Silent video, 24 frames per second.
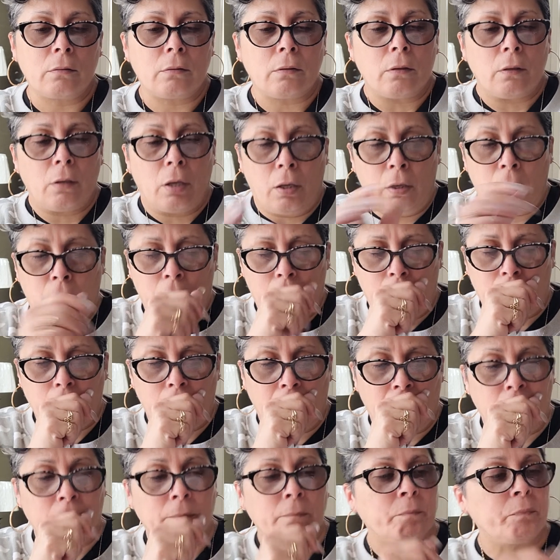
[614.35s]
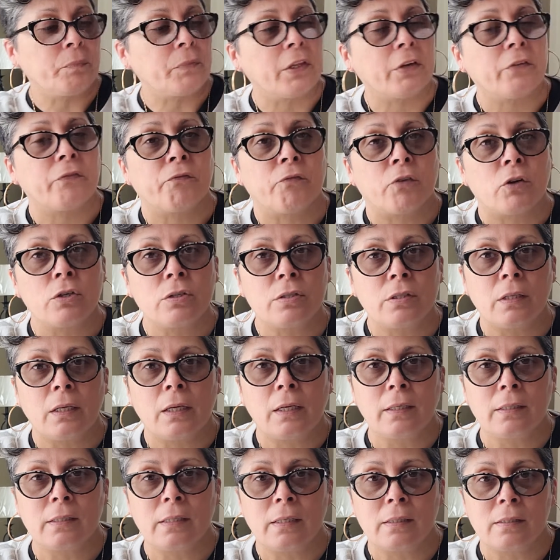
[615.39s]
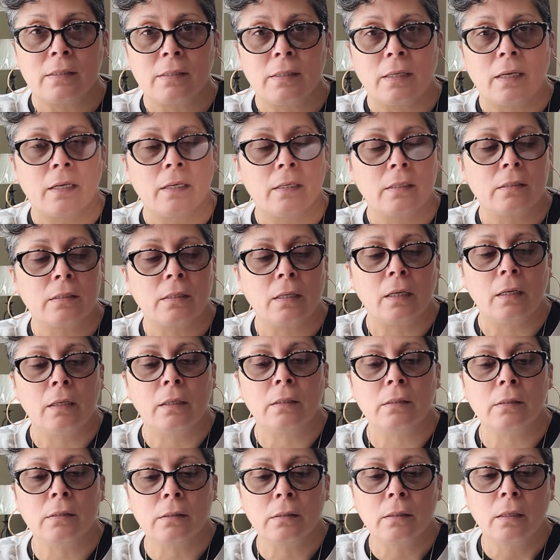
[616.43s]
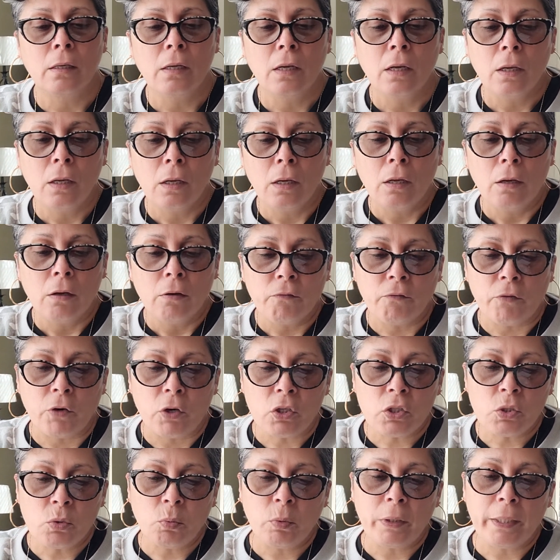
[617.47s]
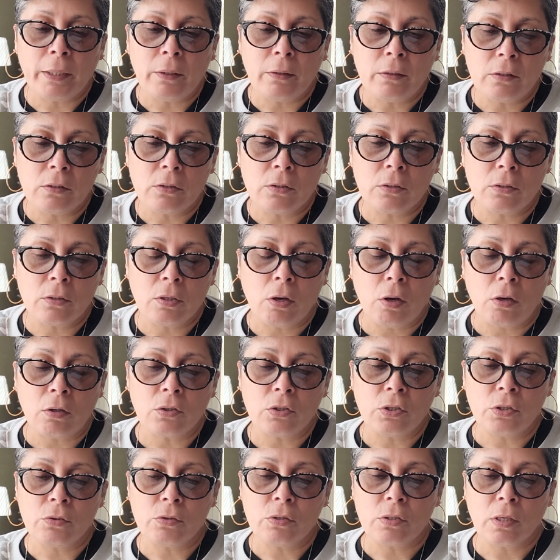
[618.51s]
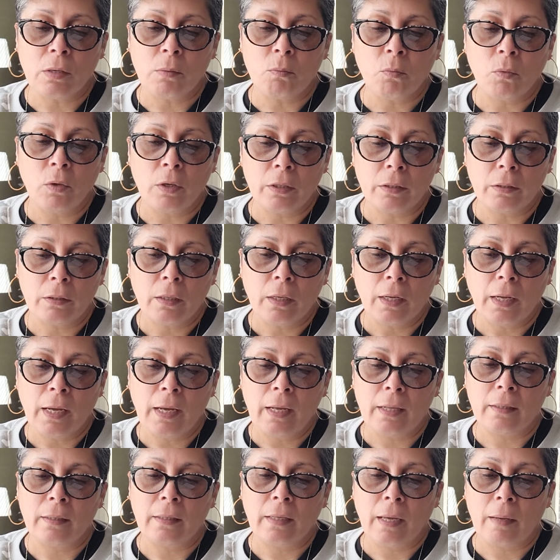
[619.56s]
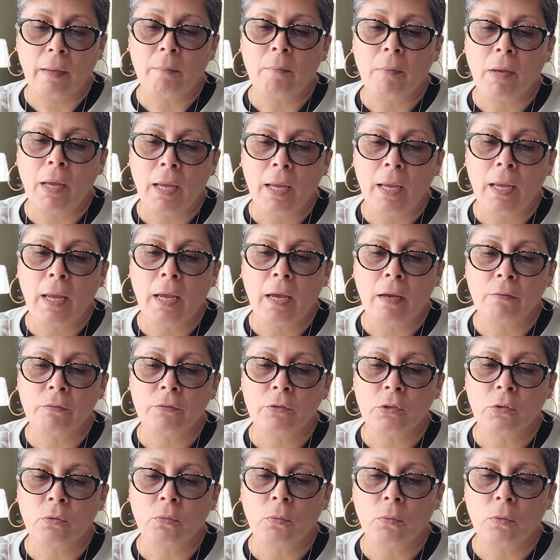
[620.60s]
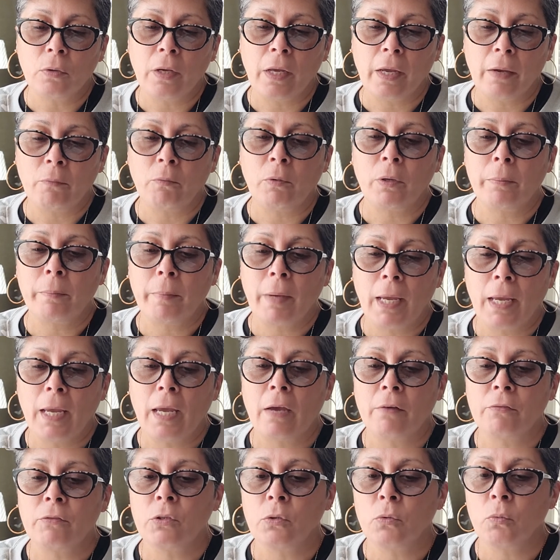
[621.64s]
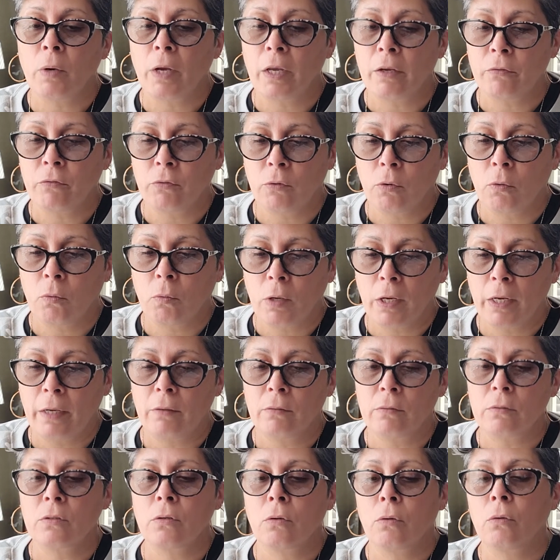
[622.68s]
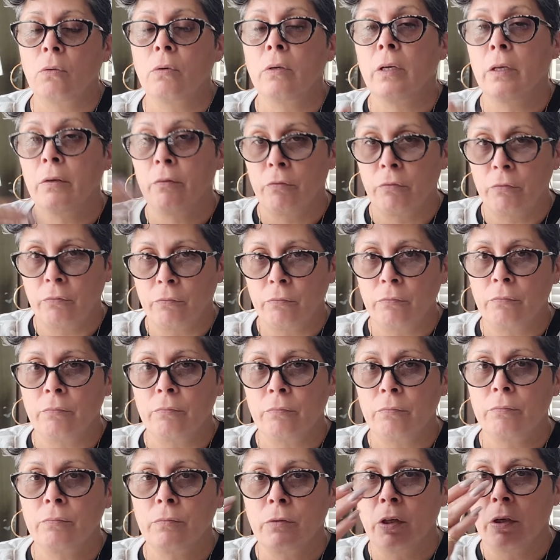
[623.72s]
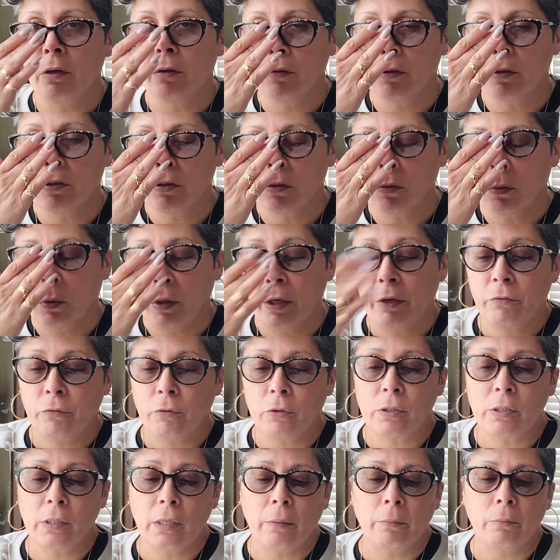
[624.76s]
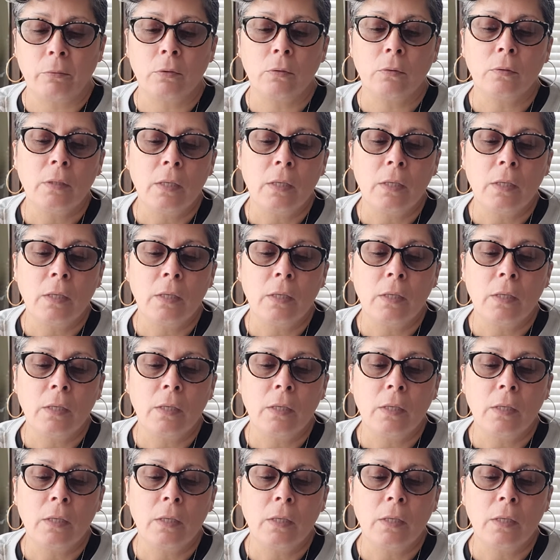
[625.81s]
The first thing that it says is, first we talk to someone and we may have to wait for a while. So if, there's a wait for a table.